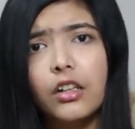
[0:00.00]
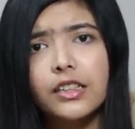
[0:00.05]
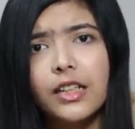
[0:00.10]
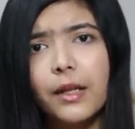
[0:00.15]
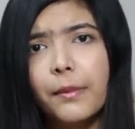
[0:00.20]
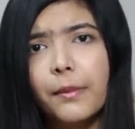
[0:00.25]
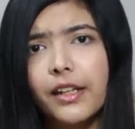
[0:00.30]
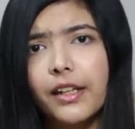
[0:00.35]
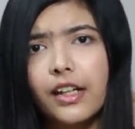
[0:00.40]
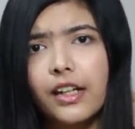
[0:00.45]

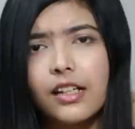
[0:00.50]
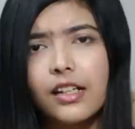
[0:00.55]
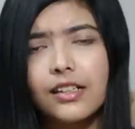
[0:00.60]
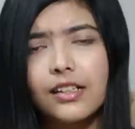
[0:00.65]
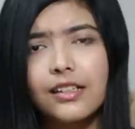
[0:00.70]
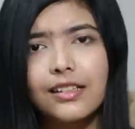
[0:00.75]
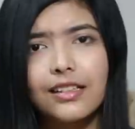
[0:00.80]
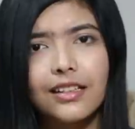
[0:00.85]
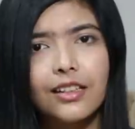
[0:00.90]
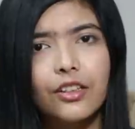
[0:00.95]

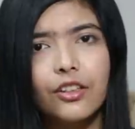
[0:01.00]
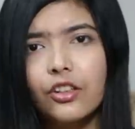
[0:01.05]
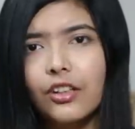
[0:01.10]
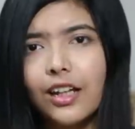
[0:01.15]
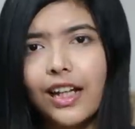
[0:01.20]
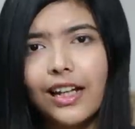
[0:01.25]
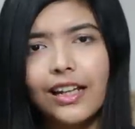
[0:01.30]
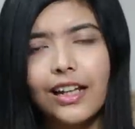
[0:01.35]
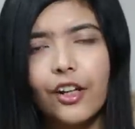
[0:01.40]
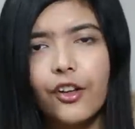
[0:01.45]
seminars, you know,
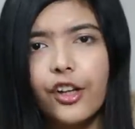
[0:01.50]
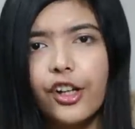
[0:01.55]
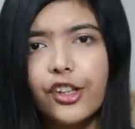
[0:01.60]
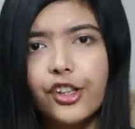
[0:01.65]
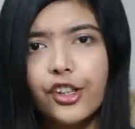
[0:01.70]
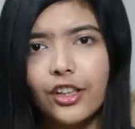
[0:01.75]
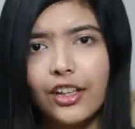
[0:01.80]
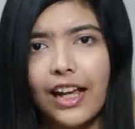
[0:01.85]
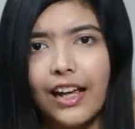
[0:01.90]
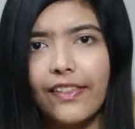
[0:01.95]
any
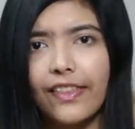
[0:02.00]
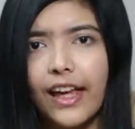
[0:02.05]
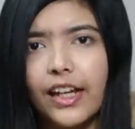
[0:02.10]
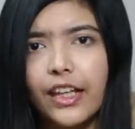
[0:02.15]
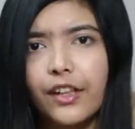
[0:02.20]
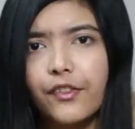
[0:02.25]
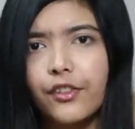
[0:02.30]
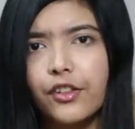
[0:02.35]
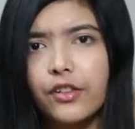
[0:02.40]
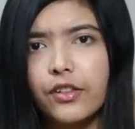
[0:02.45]
occasion like
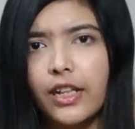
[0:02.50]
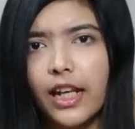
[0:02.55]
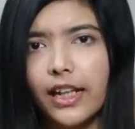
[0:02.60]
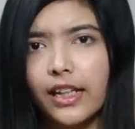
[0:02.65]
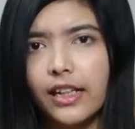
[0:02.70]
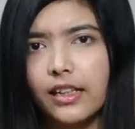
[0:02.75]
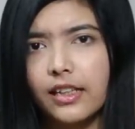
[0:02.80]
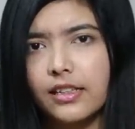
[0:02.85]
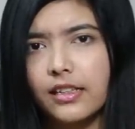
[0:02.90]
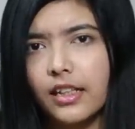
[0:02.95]
that, if you'd
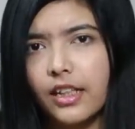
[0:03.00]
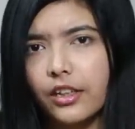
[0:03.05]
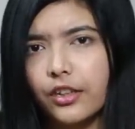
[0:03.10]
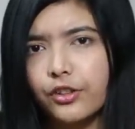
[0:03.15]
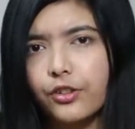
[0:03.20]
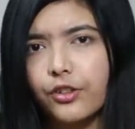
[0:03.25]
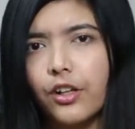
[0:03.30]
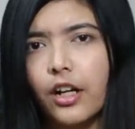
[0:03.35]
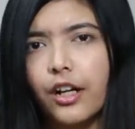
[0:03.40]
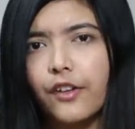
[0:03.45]
like to start
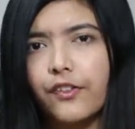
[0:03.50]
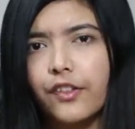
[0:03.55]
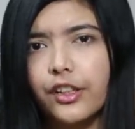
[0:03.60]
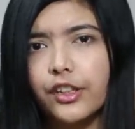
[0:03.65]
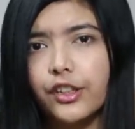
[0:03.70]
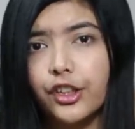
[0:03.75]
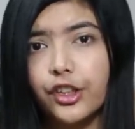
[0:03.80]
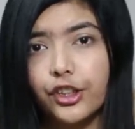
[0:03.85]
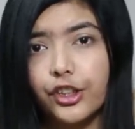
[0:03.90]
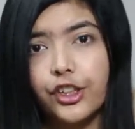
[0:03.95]
to have
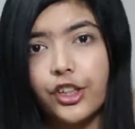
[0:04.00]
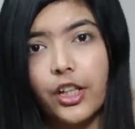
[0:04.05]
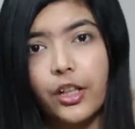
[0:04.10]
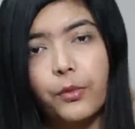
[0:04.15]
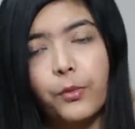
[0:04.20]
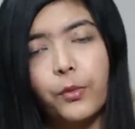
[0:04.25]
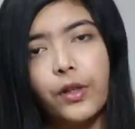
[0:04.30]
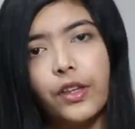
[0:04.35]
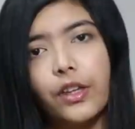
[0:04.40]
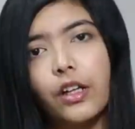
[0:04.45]
a chit
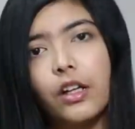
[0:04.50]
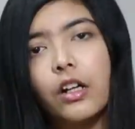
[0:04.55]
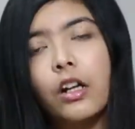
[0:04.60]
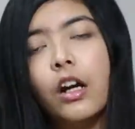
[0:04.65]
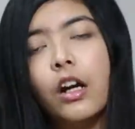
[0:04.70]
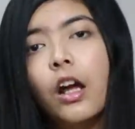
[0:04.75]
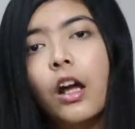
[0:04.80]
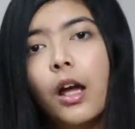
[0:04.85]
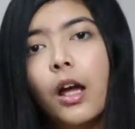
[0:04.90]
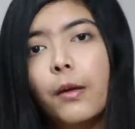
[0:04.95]
chat with
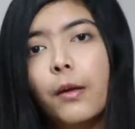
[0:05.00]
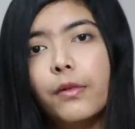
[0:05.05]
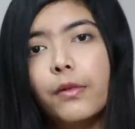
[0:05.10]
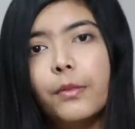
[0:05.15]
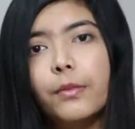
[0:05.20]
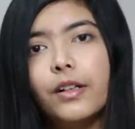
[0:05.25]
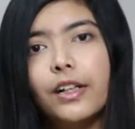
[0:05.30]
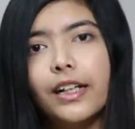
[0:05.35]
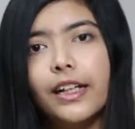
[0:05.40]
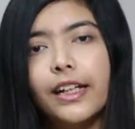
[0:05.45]
her,
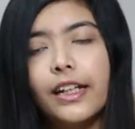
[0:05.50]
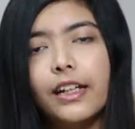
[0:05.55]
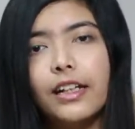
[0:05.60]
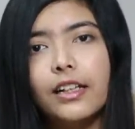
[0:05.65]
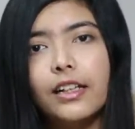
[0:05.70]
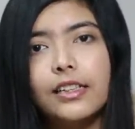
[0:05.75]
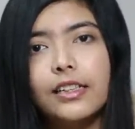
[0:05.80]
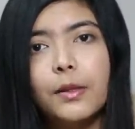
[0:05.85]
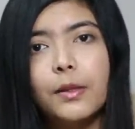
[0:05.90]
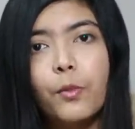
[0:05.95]
Myanmar, here
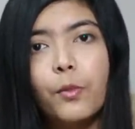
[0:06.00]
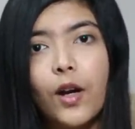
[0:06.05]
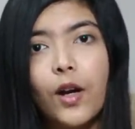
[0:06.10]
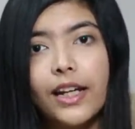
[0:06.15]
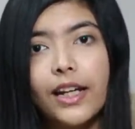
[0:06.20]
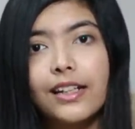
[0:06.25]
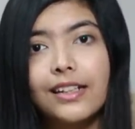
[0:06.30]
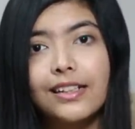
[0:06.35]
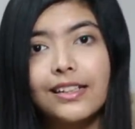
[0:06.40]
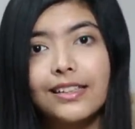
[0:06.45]
are some
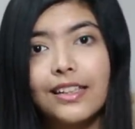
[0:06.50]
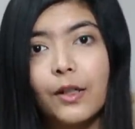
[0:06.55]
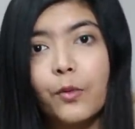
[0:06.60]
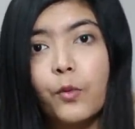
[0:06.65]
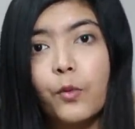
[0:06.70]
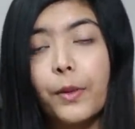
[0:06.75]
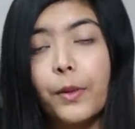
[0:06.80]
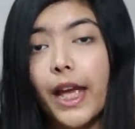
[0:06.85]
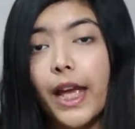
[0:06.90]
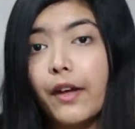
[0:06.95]
pointers
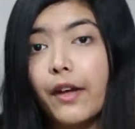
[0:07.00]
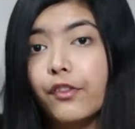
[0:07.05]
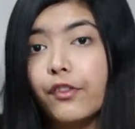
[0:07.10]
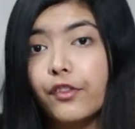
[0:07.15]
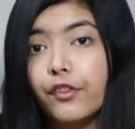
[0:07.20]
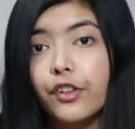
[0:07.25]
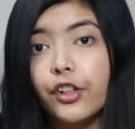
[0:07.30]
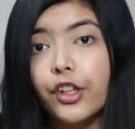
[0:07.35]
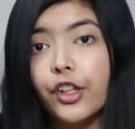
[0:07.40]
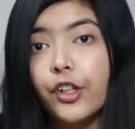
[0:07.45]
that would be
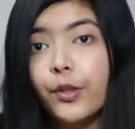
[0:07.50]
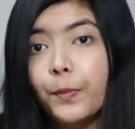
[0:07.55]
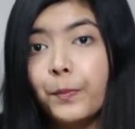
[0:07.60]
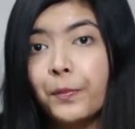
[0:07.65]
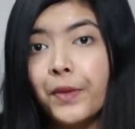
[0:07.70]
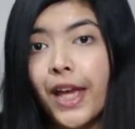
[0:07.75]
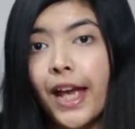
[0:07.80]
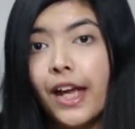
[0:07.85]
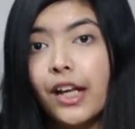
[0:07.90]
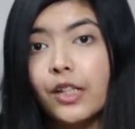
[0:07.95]
helpful for you.
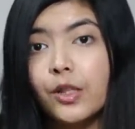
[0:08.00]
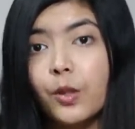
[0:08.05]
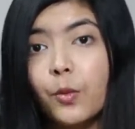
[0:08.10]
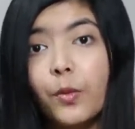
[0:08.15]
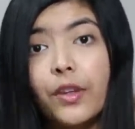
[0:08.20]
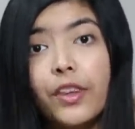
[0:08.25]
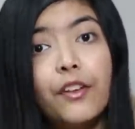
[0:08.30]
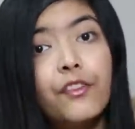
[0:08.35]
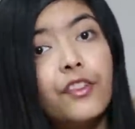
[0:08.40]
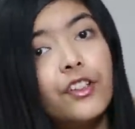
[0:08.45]

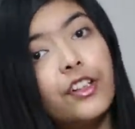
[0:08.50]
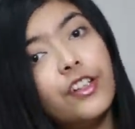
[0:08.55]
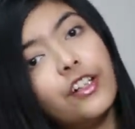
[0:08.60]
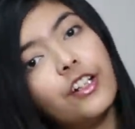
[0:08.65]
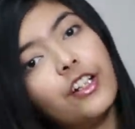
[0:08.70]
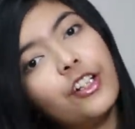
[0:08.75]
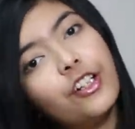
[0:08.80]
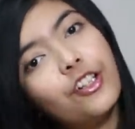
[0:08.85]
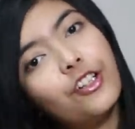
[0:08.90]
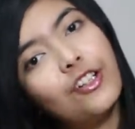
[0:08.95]
So without
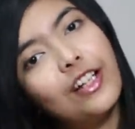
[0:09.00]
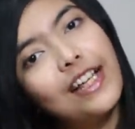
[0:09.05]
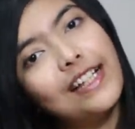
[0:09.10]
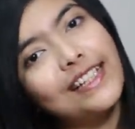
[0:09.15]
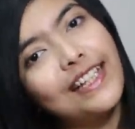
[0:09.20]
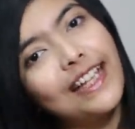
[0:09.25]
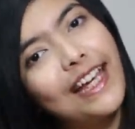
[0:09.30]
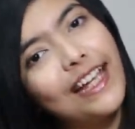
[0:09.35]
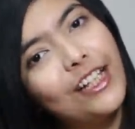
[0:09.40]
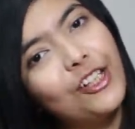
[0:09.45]
further ado,
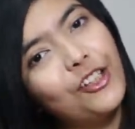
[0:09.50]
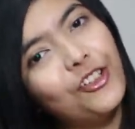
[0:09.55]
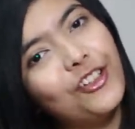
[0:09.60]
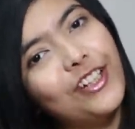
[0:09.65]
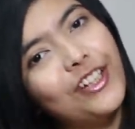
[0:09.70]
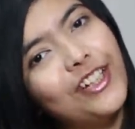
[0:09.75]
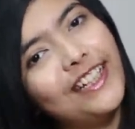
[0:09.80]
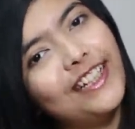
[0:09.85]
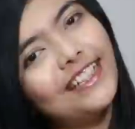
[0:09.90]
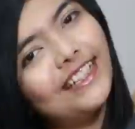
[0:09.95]
let's get into it.